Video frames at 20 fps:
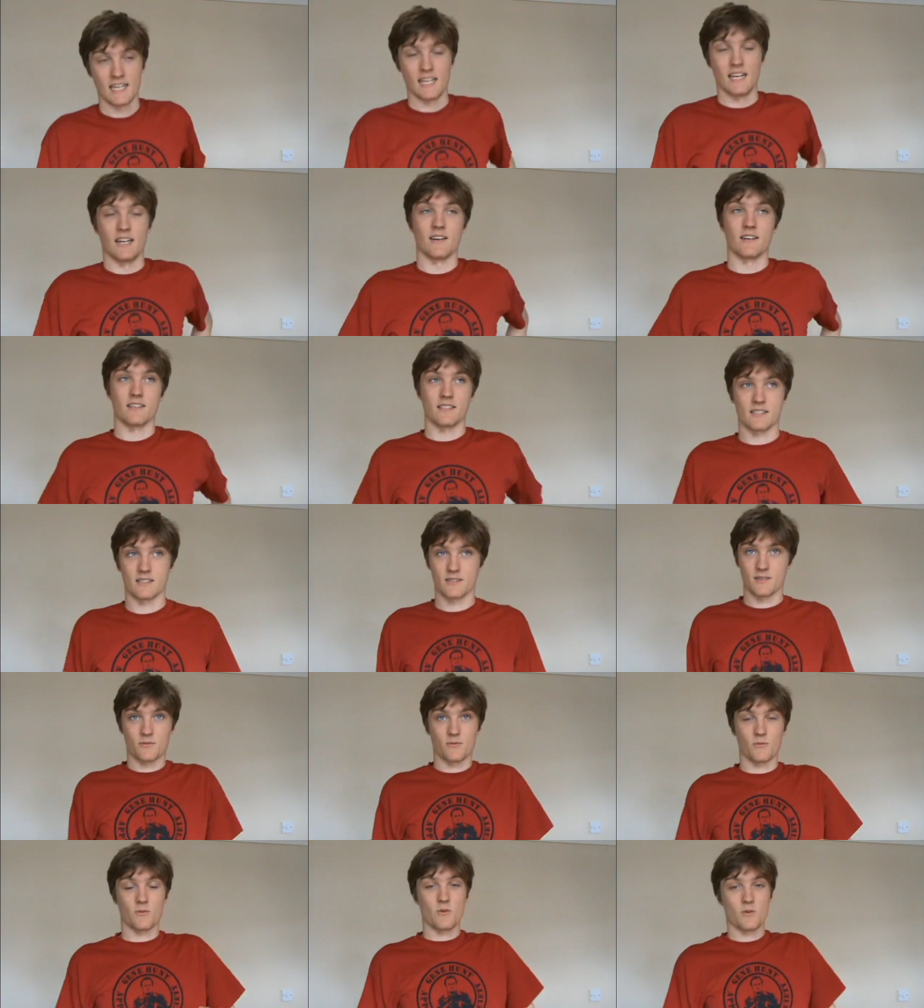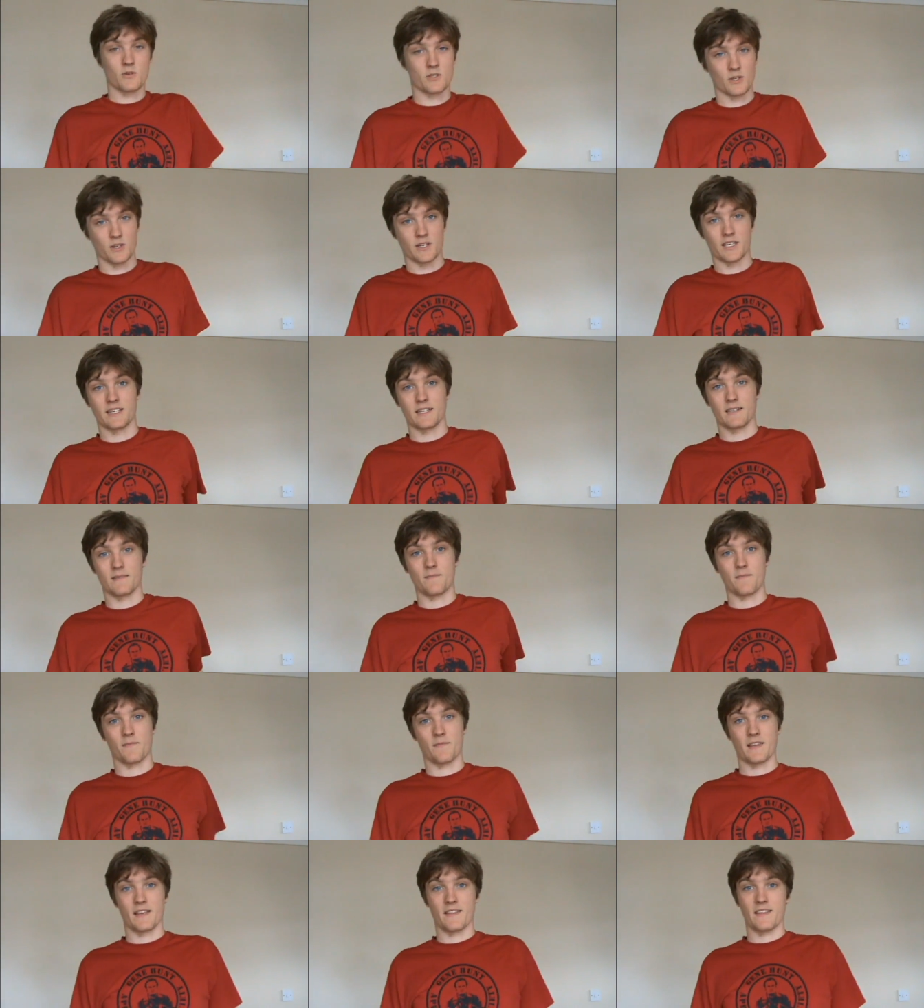I walked on it,
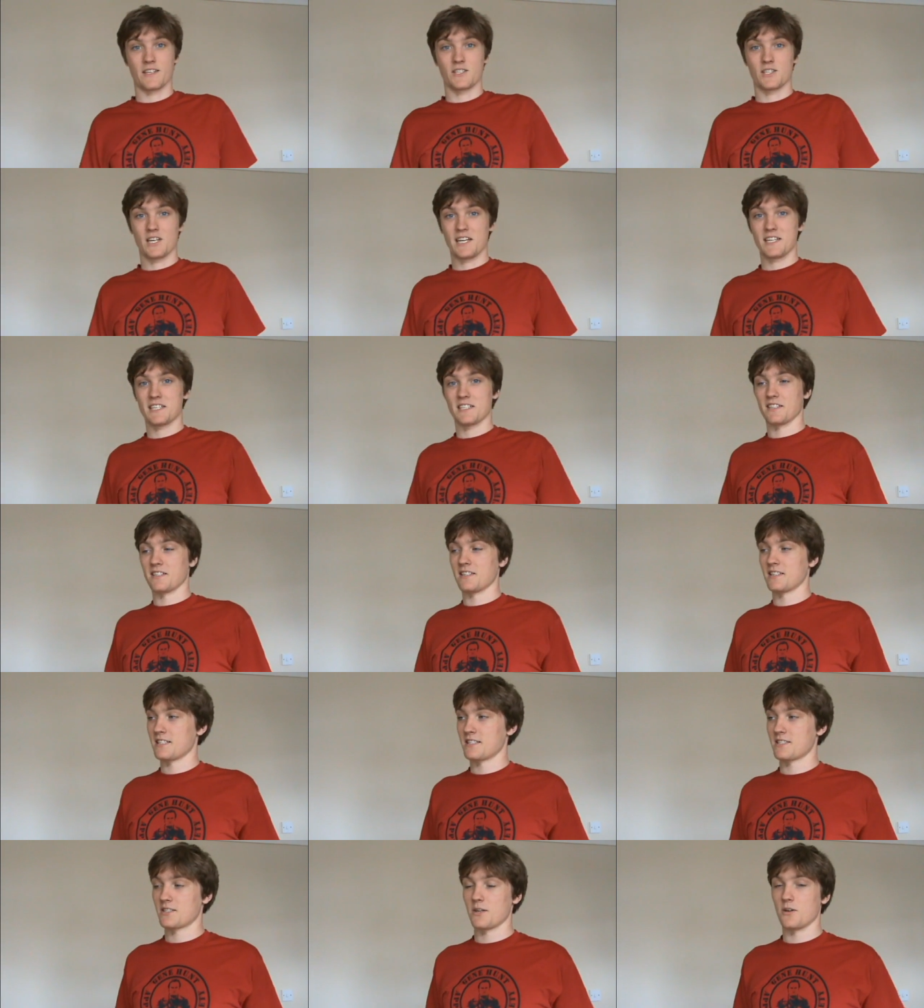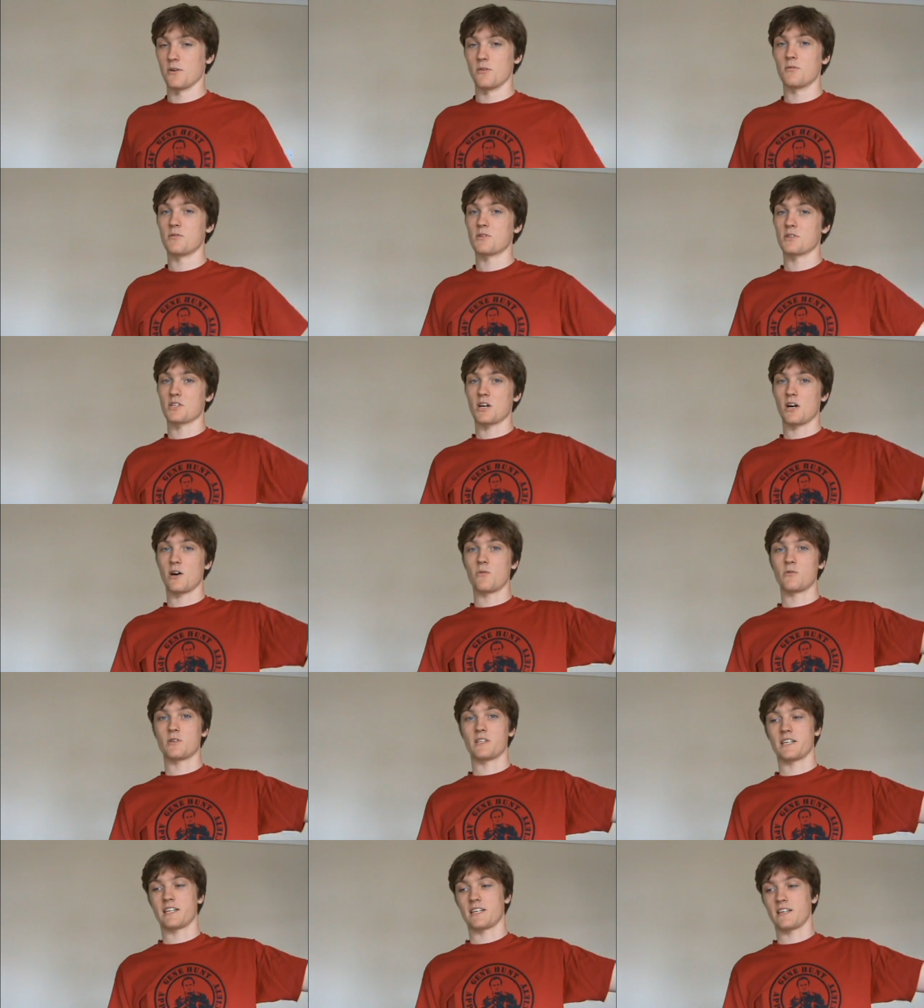and then Jason, this dude, was just
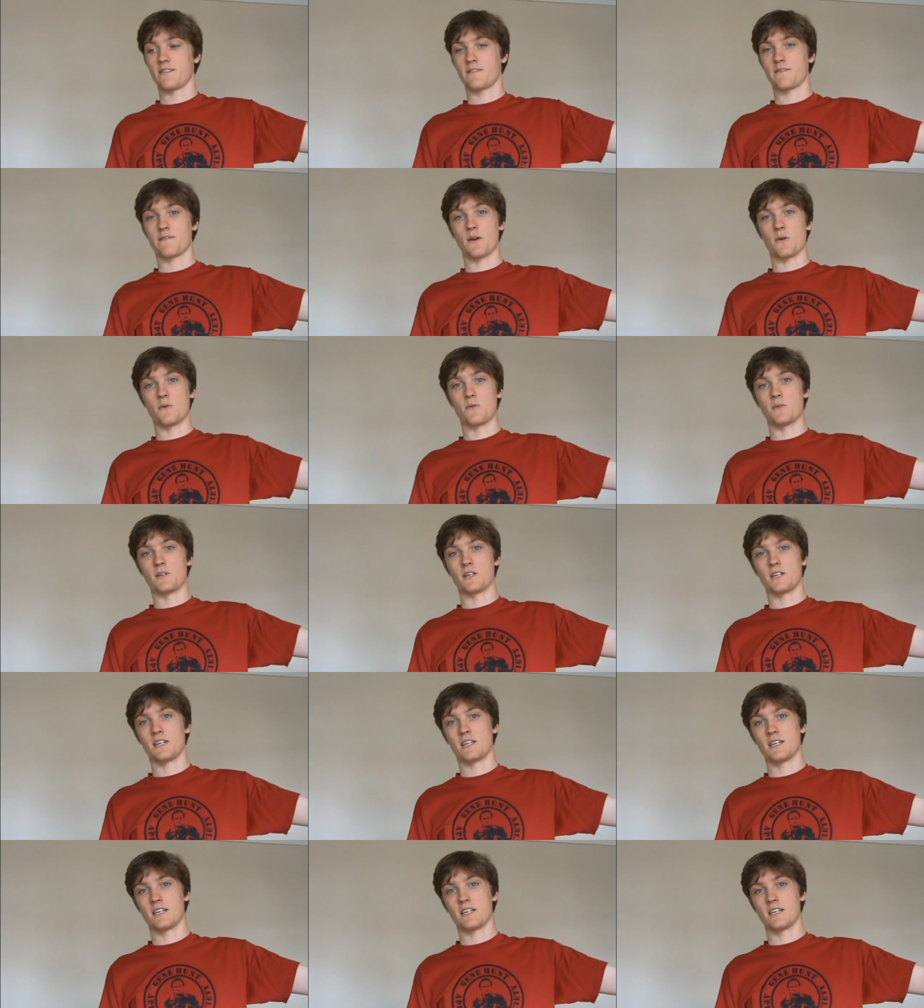holding food.